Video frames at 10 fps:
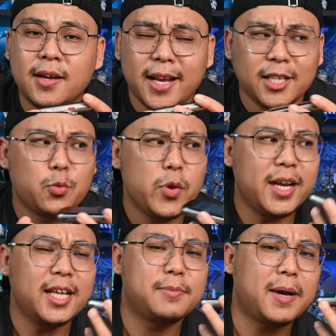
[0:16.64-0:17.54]
And as weird
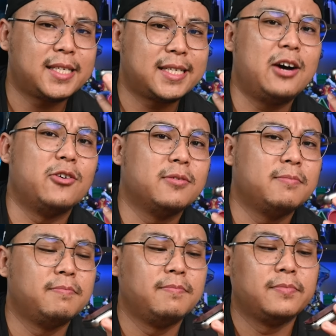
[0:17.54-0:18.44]
as it might sound,
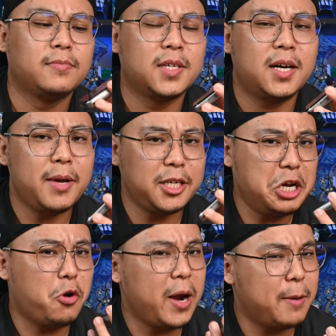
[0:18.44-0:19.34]
I'm
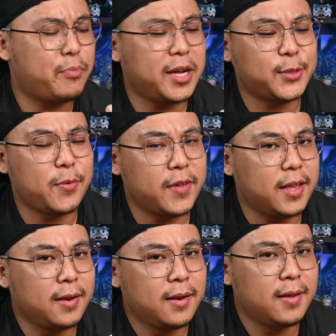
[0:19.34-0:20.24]
actually quite impressed with it.